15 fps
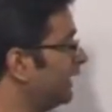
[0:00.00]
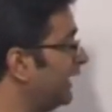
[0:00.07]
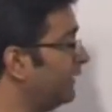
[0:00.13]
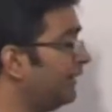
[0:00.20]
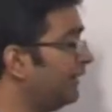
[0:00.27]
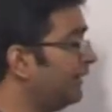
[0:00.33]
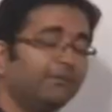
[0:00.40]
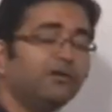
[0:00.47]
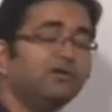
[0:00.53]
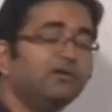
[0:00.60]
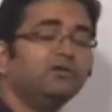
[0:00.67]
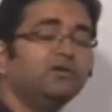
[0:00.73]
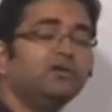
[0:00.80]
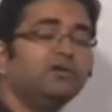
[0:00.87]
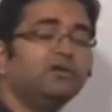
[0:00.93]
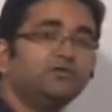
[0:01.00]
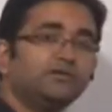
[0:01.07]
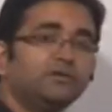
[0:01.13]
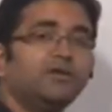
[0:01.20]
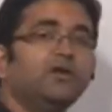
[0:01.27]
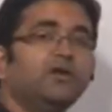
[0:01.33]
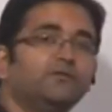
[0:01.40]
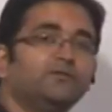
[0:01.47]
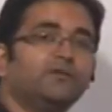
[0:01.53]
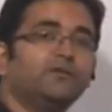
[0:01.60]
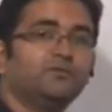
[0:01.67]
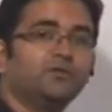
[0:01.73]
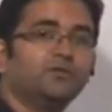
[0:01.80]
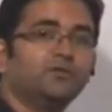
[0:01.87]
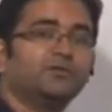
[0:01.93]
I depends on the future value of the
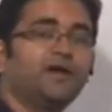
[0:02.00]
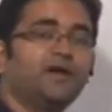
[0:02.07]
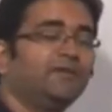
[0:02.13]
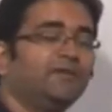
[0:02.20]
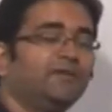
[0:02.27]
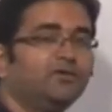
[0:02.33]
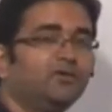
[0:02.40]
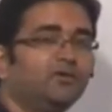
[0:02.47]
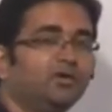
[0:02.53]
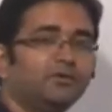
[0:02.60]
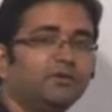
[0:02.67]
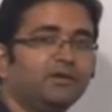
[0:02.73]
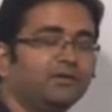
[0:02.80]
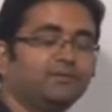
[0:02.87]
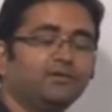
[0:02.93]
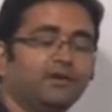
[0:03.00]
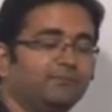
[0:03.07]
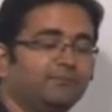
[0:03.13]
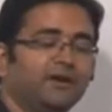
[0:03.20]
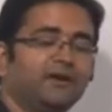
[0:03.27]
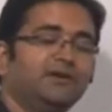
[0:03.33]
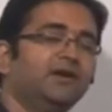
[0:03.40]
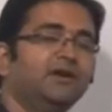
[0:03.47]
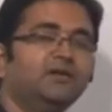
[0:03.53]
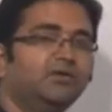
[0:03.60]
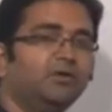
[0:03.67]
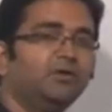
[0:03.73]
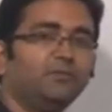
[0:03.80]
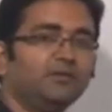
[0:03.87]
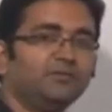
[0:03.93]
input, and that is not practically it
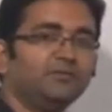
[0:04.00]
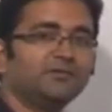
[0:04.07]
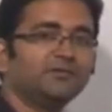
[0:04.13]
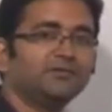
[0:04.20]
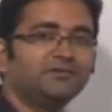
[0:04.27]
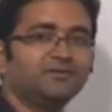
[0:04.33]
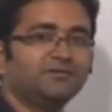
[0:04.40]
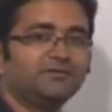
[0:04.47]
is not possible.